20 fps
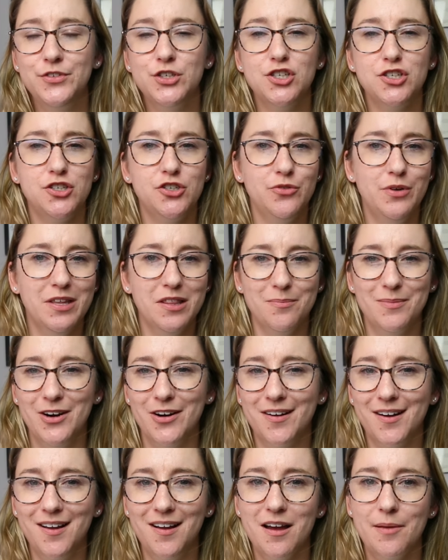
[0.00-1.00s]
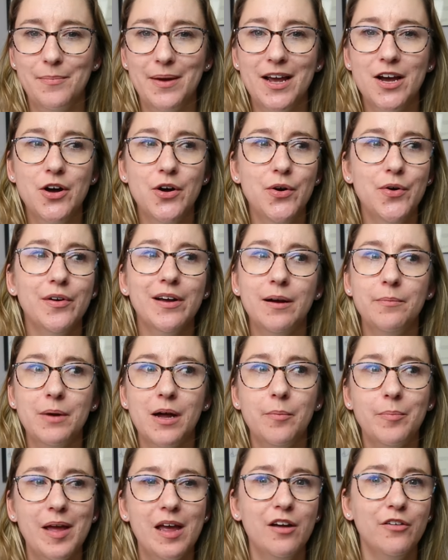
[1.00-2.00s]
Just doing the marketing on my own. I'm
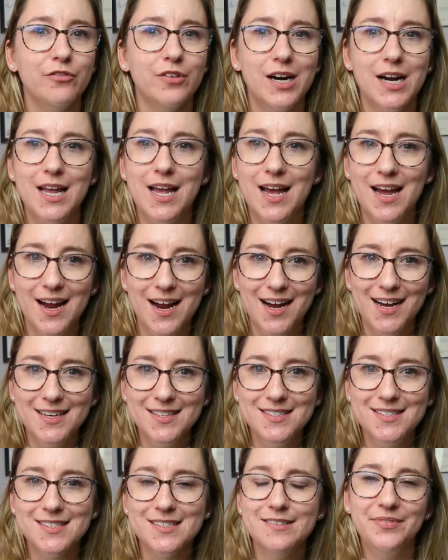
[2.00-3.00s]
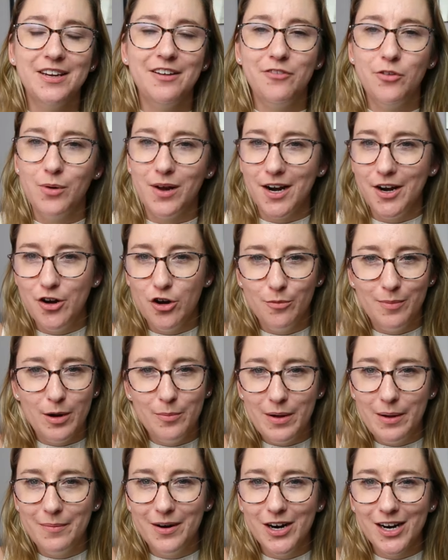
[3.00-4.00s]
not paying for any ads. If you want to know
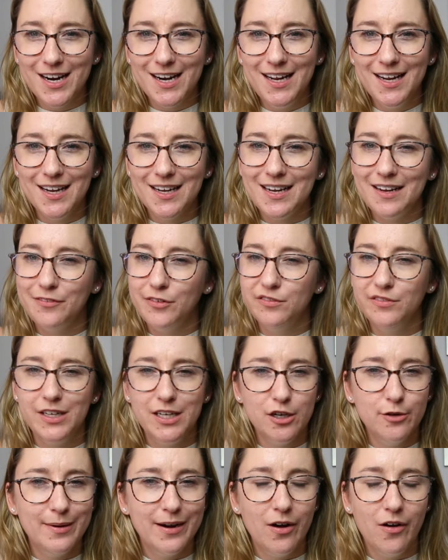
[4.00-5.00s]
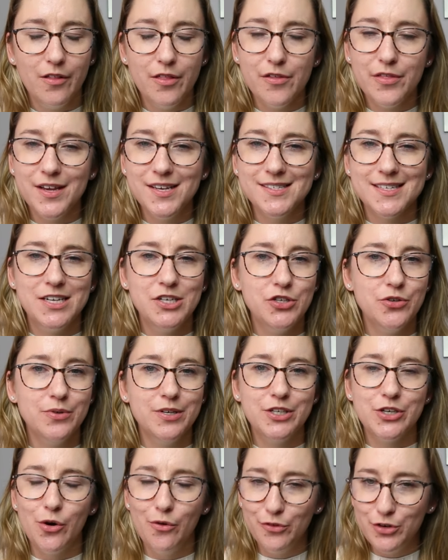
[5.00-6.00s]
about my marketing, I have a video about all the things I do
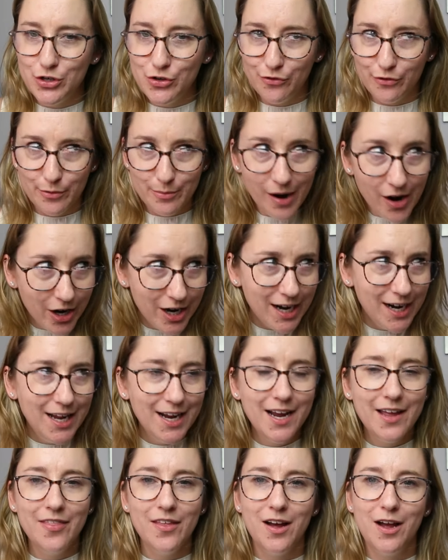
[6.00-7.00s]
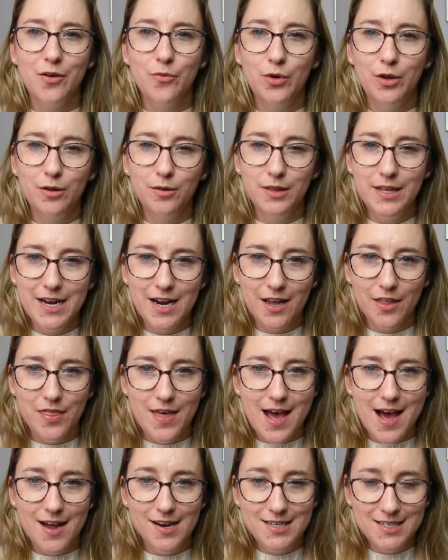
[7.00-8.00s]
and don't do for marketing, and I will link
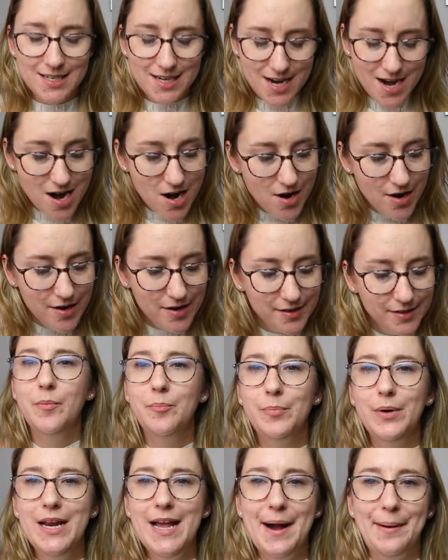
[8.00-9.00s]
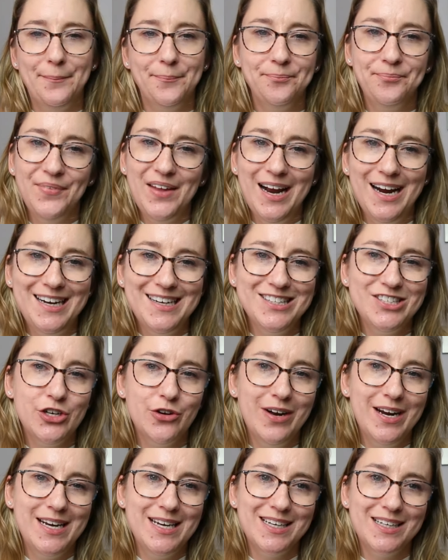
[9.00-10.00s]
that here. But yeah, I had
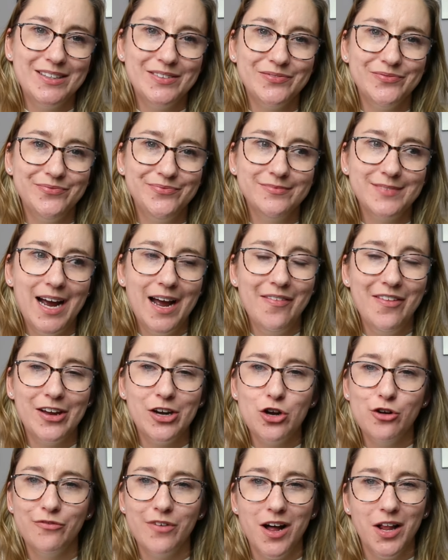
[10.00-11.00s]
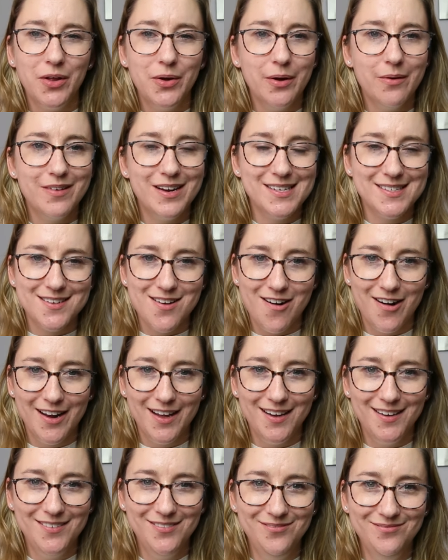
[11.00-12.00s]
zero idea. I had like no following when I
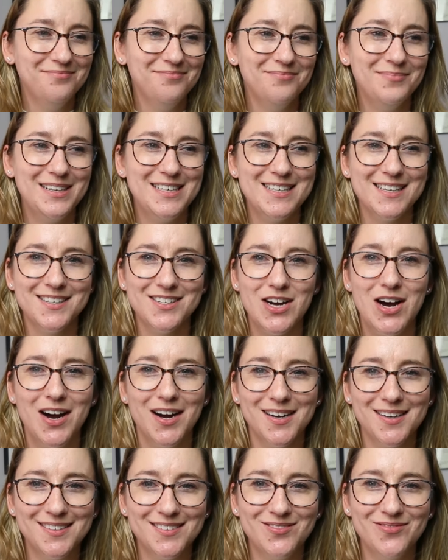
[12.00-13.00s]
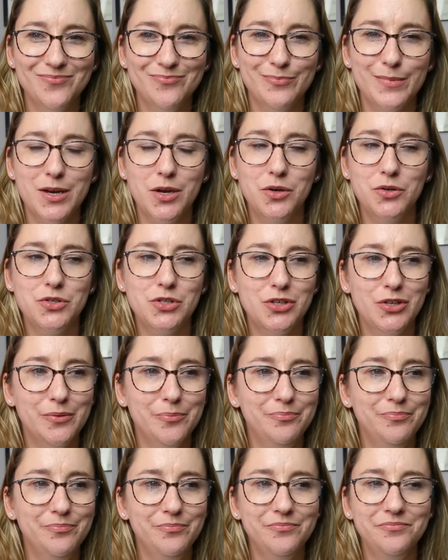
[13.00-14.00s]
started. My TikTok, my
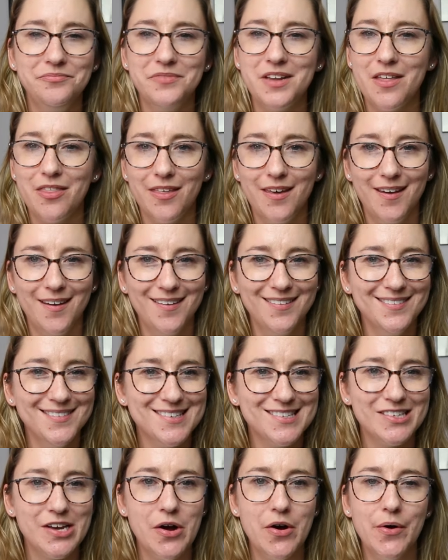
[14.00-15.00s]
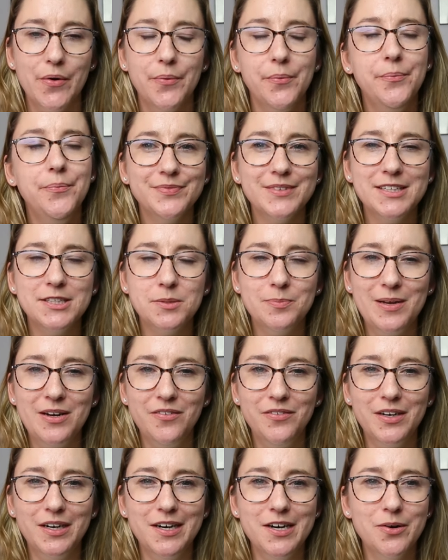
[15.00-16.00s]
YouTube, nothing. So it's been
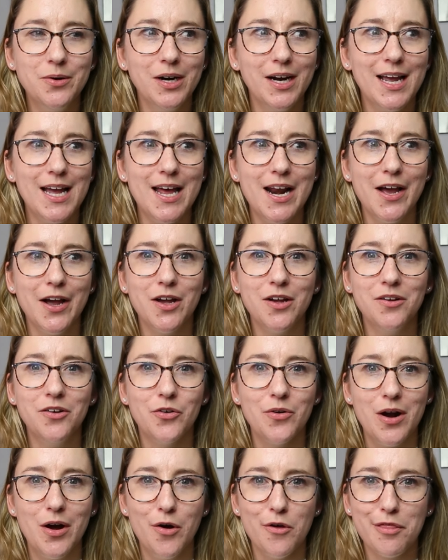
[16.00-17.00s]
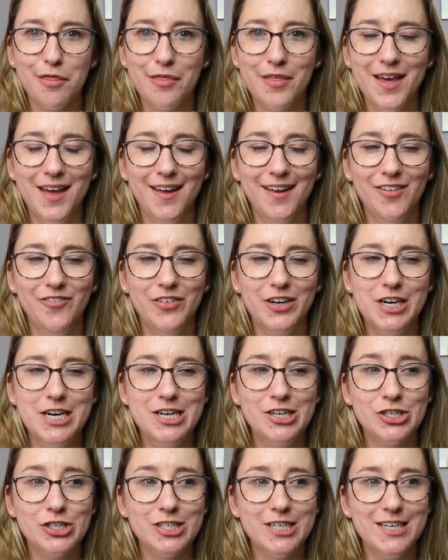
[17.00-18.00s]
a very organic growth and very
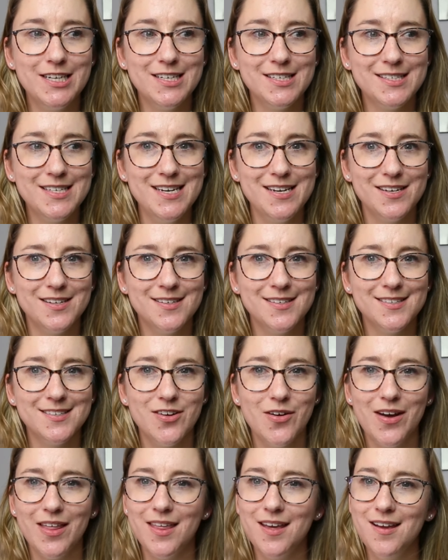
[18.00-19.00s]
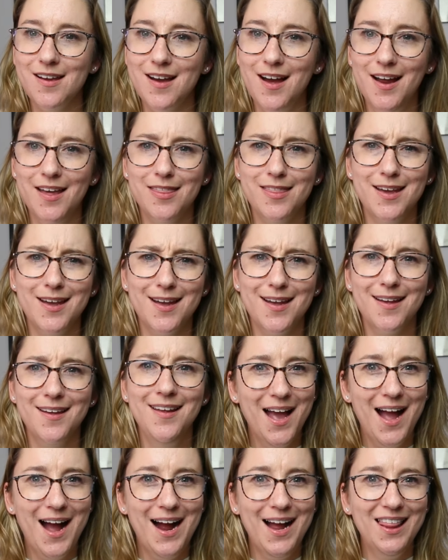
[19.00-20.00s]
interesting to see. So I think
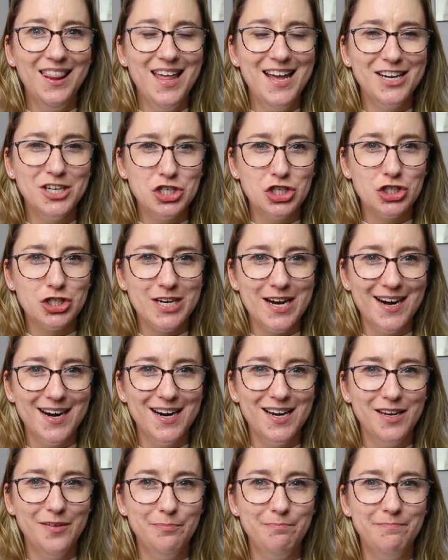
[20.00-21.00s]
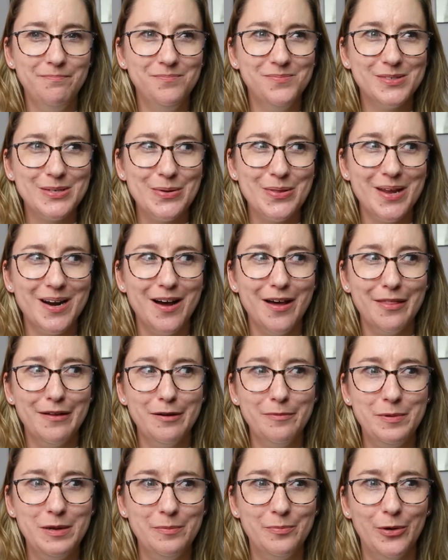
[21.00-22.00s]
I like to share it so that
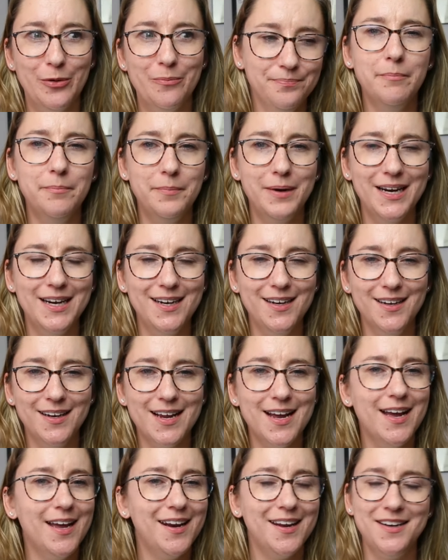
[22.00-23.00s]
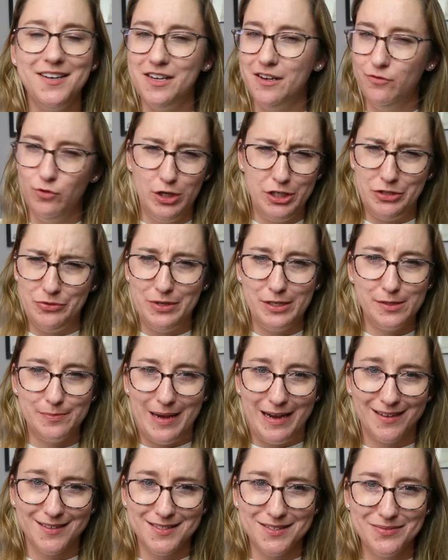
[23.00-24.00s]
other people might get an idea of what to
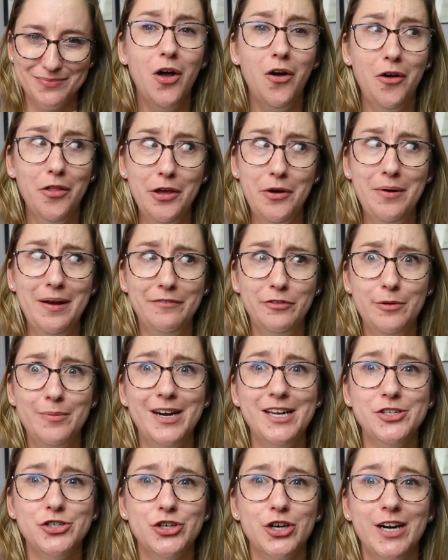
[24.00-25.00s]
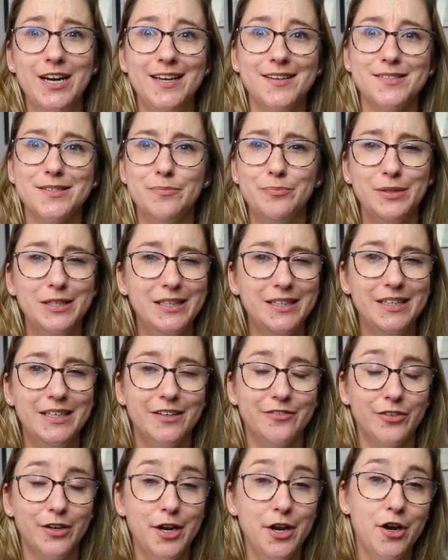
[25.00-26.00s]
expect. Although everybody's journey is completely
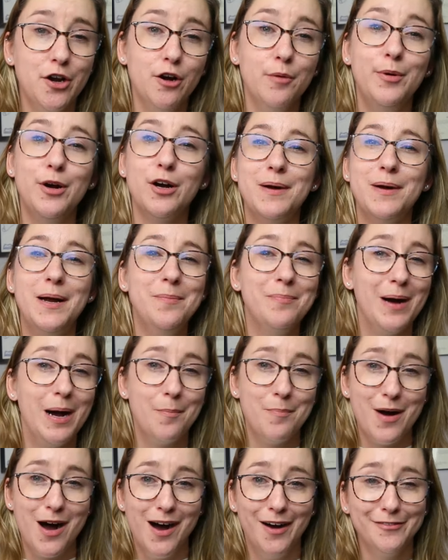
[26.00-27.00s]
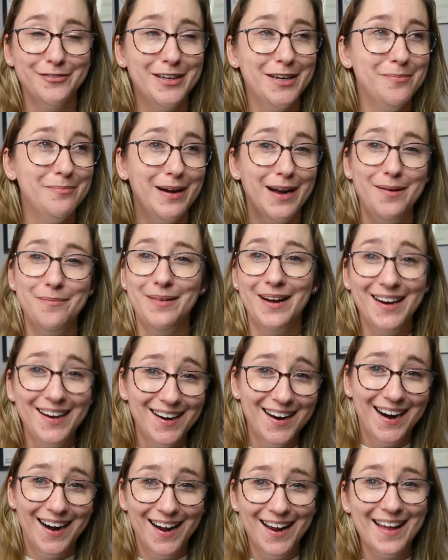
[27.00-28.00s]
different, your might pop off and mine
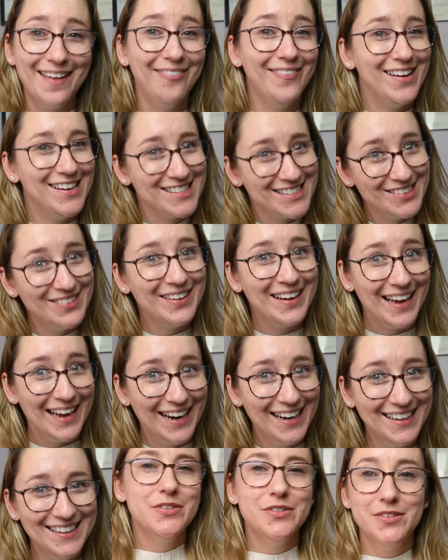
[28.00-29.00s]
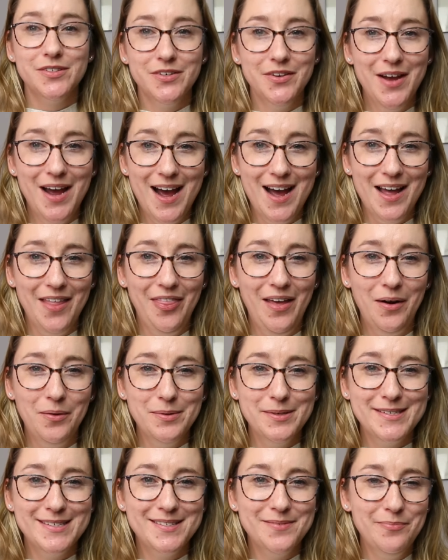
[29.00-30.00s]
might not, and that's okay. So yeah, that
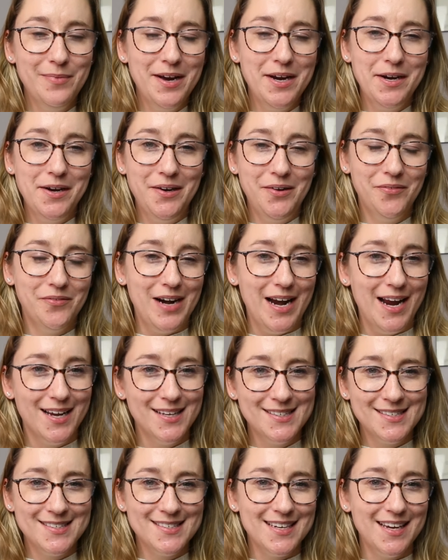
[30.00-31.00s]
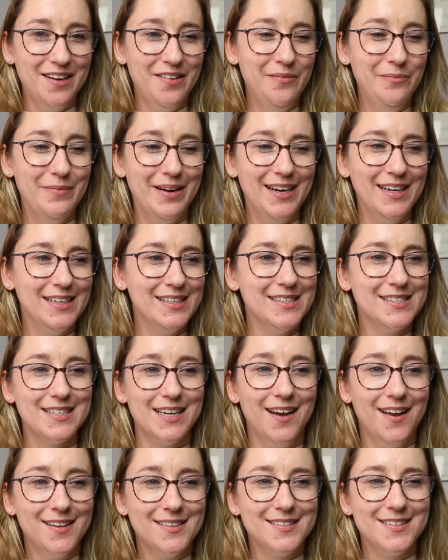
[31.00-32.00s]
was my rants and my
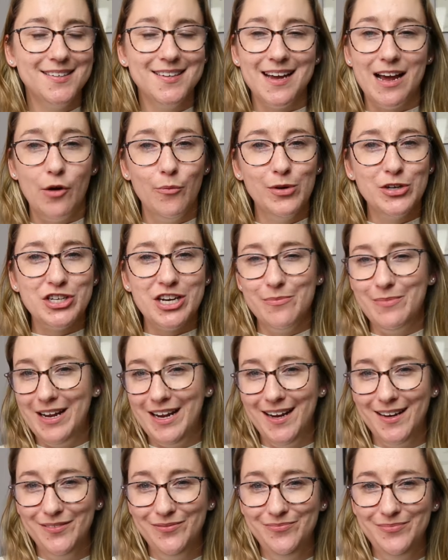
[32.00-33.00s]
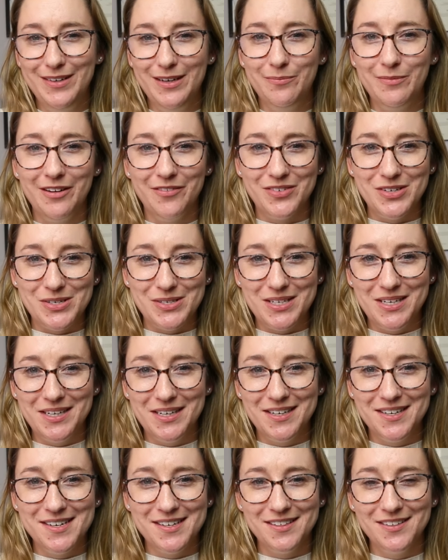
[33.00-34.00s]
insights into how much I made in my first
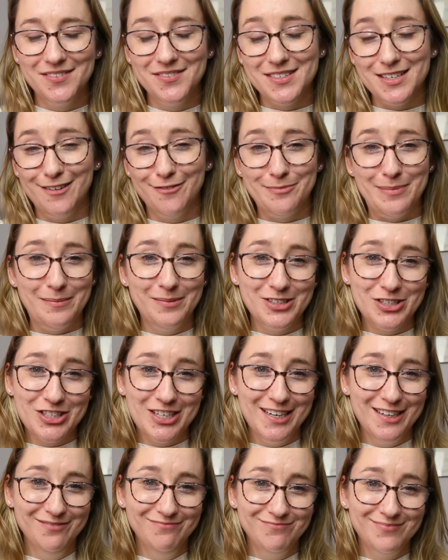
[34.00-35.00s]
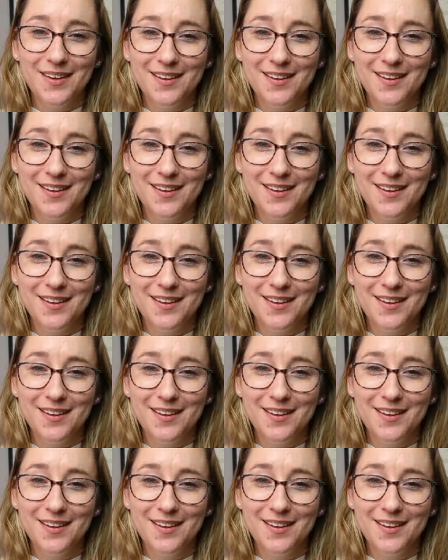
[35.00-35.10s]
year of self-publishing.